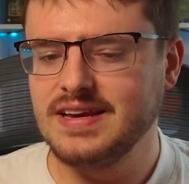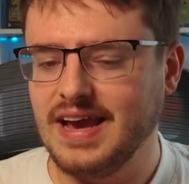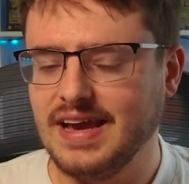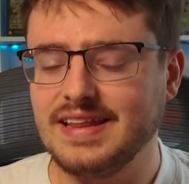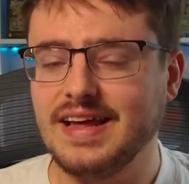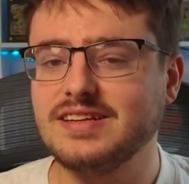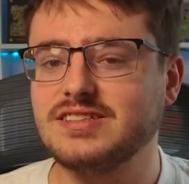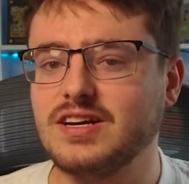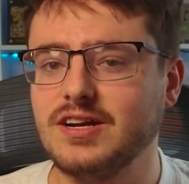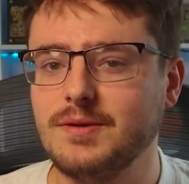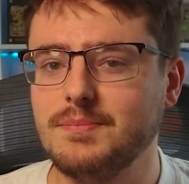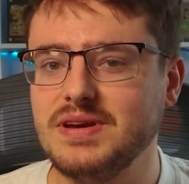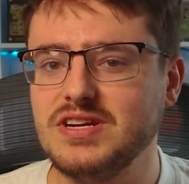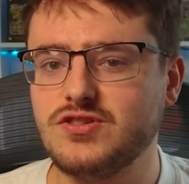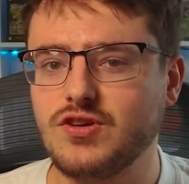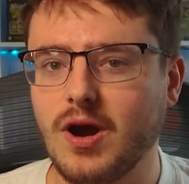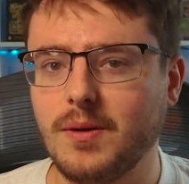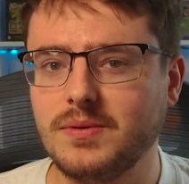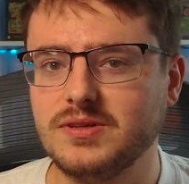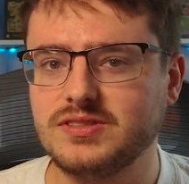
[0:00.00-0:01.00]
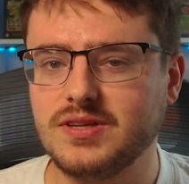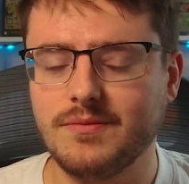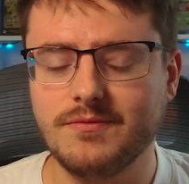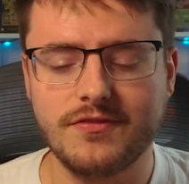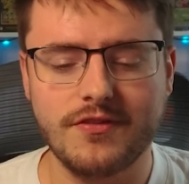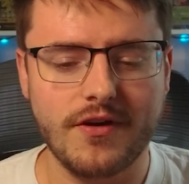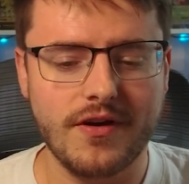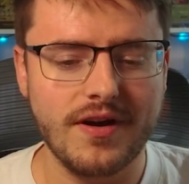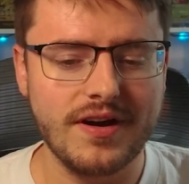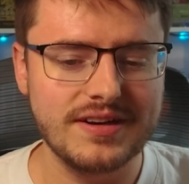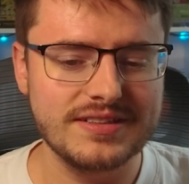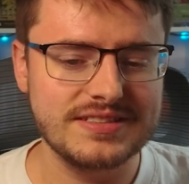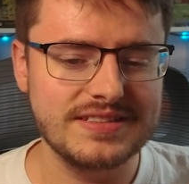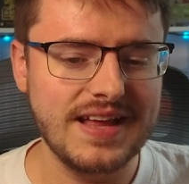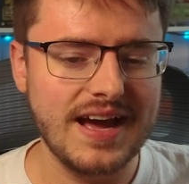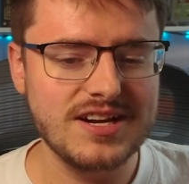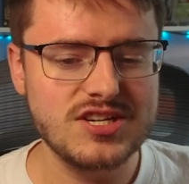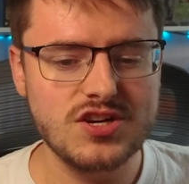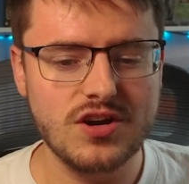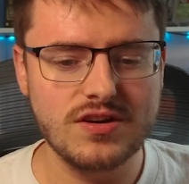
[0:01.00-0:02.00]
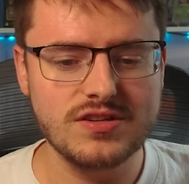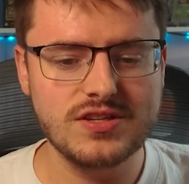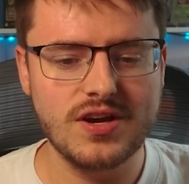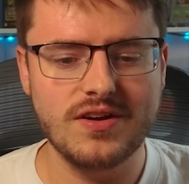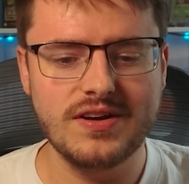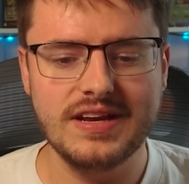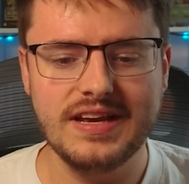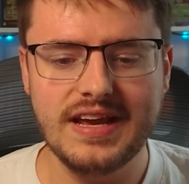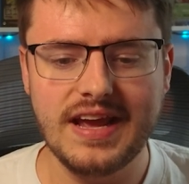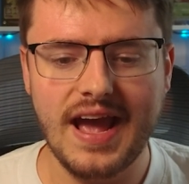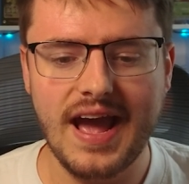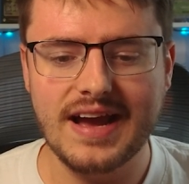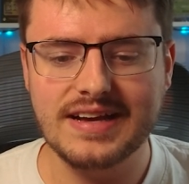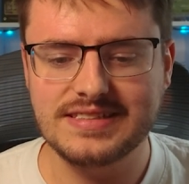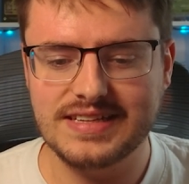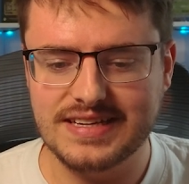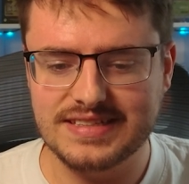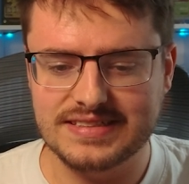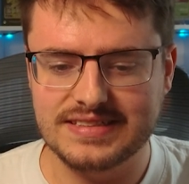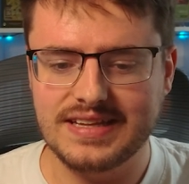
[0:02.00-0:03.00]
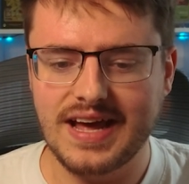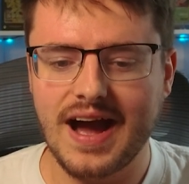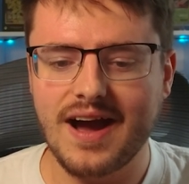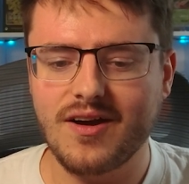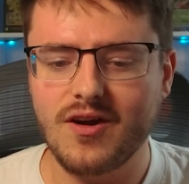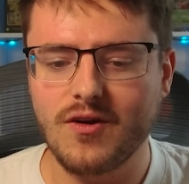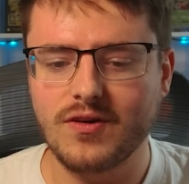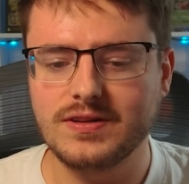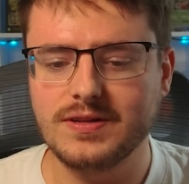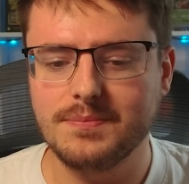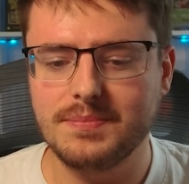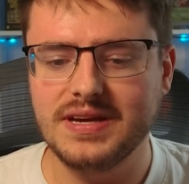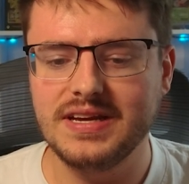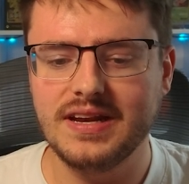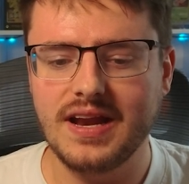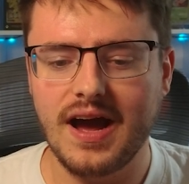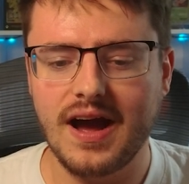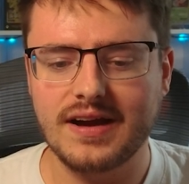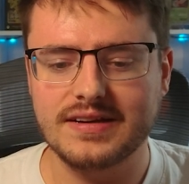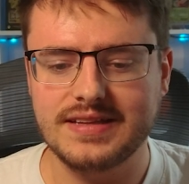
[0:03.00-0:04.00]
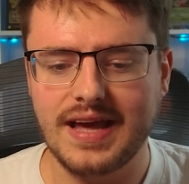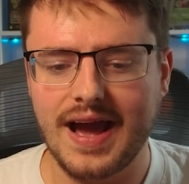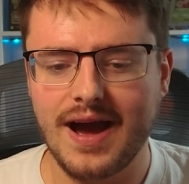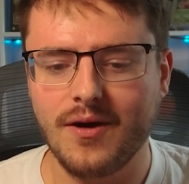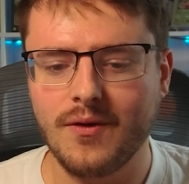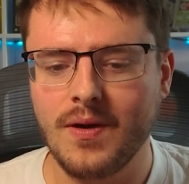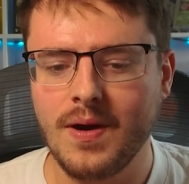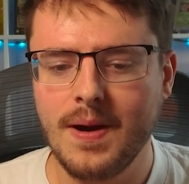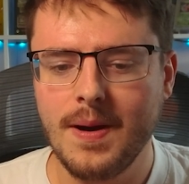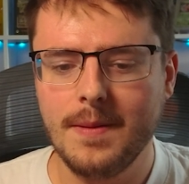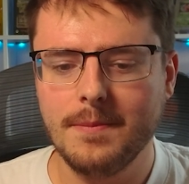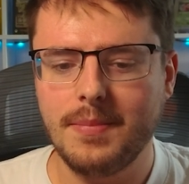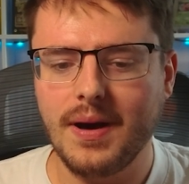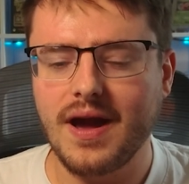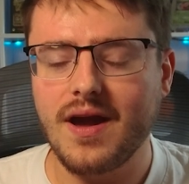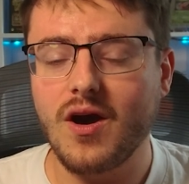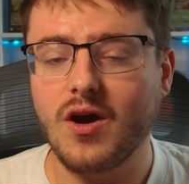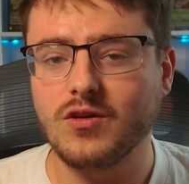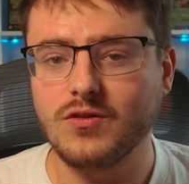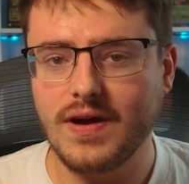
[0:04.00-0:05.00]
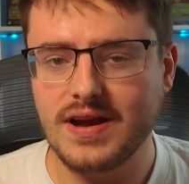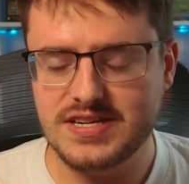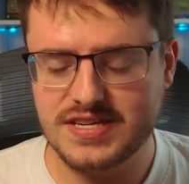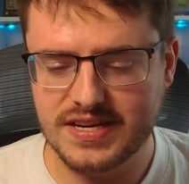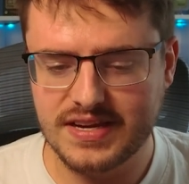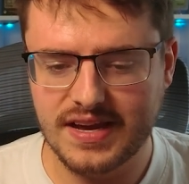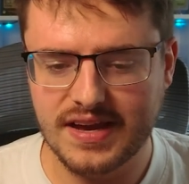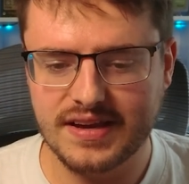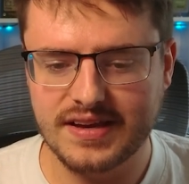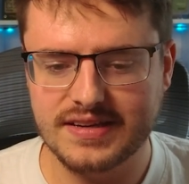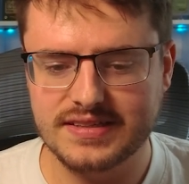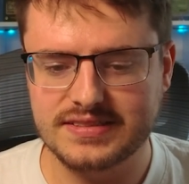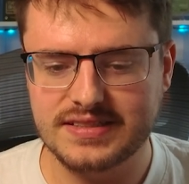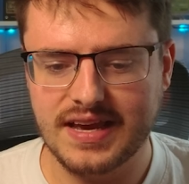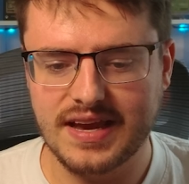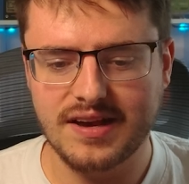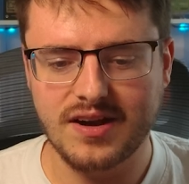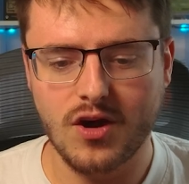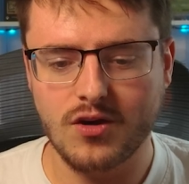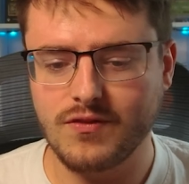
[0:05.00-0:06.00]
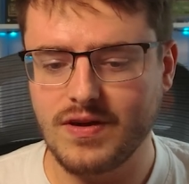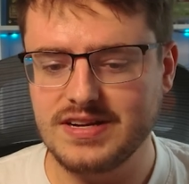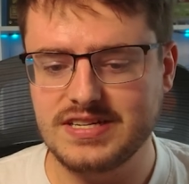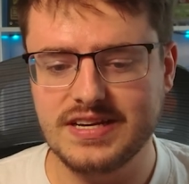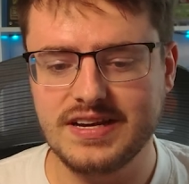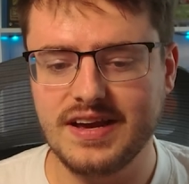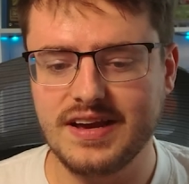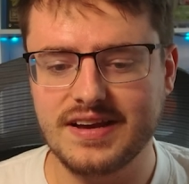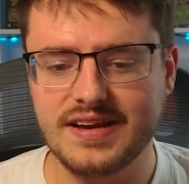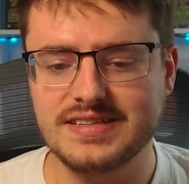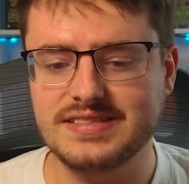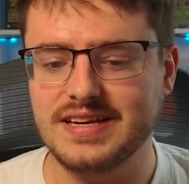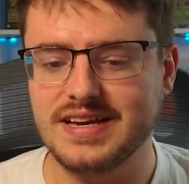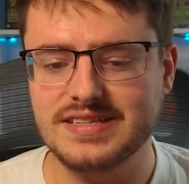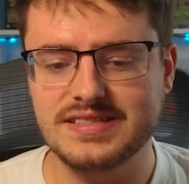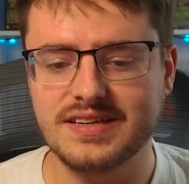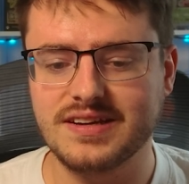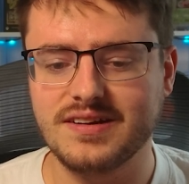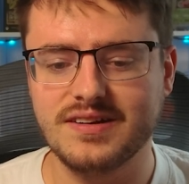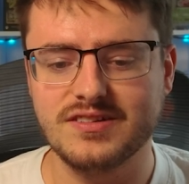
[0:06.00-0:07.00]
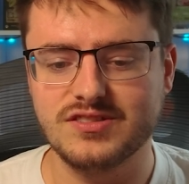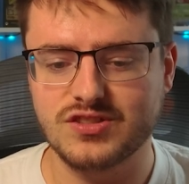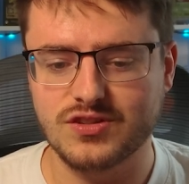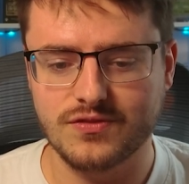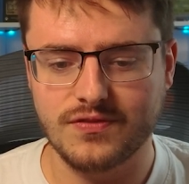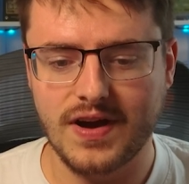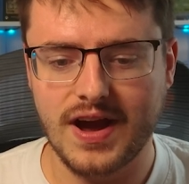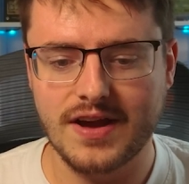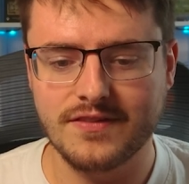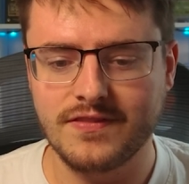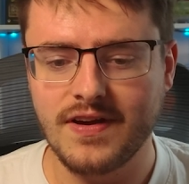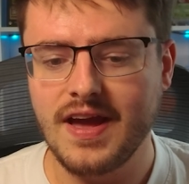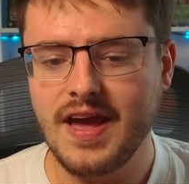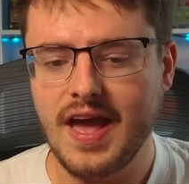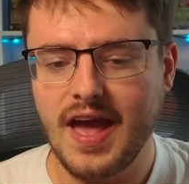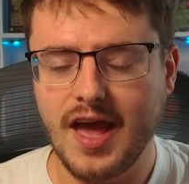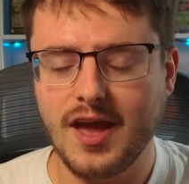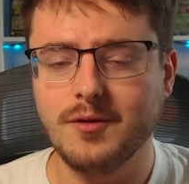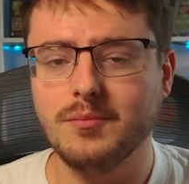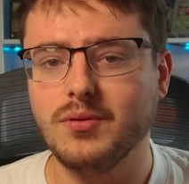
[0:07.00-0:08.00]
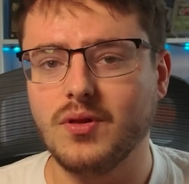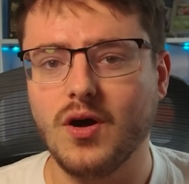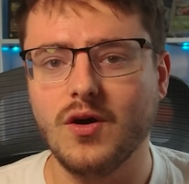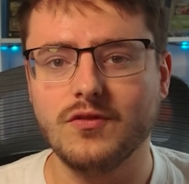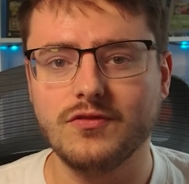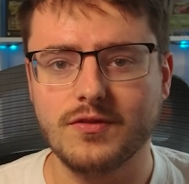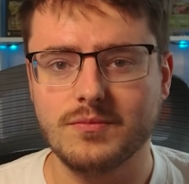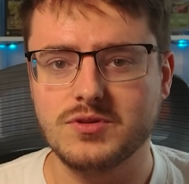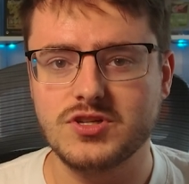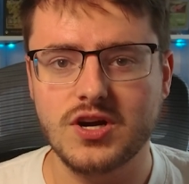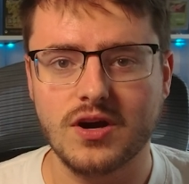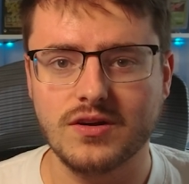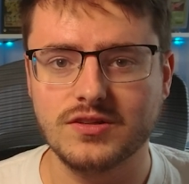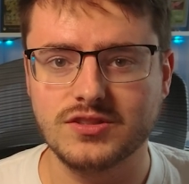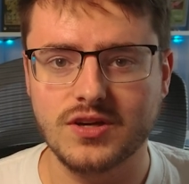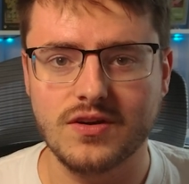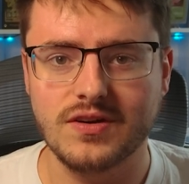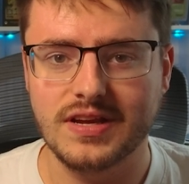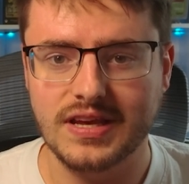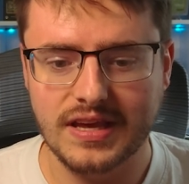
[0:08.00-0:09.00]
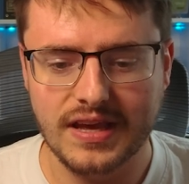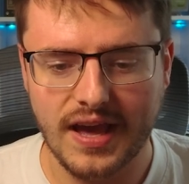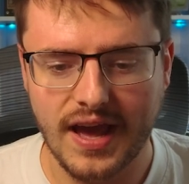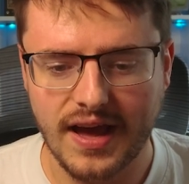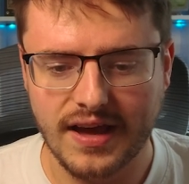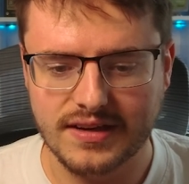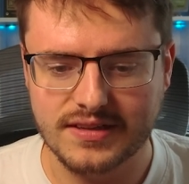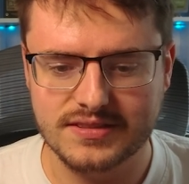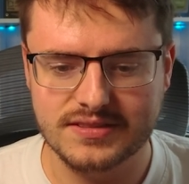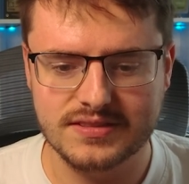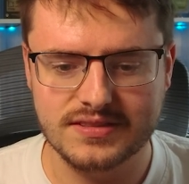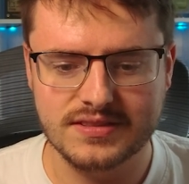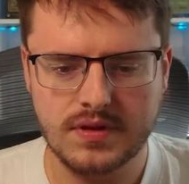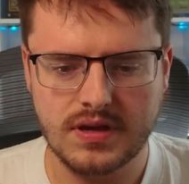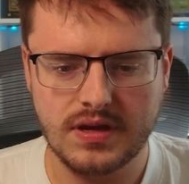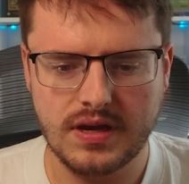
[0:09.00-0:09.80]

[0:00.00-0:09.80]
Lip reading: And that's going to be troublesome for us. That Charizard EX is not going to be knocked out by our Regigigas, and our Regigigas isn't going to survive a blow from Charizard EX.